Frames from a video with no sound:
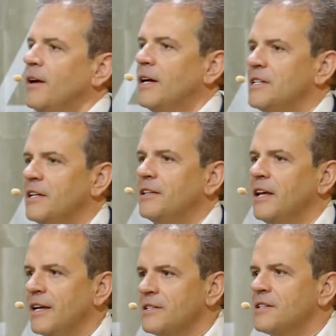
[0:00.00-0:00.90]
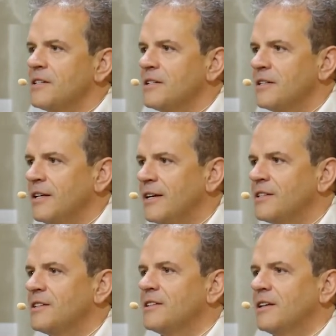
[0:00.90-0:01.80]
I said, yes.
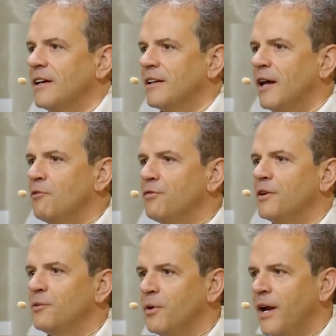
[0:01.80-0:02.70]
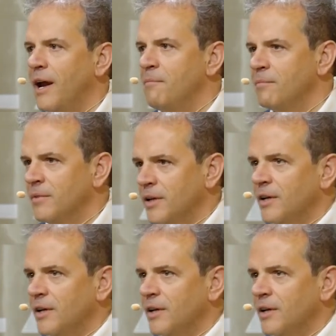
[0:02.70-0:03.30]
At Laufen, we aim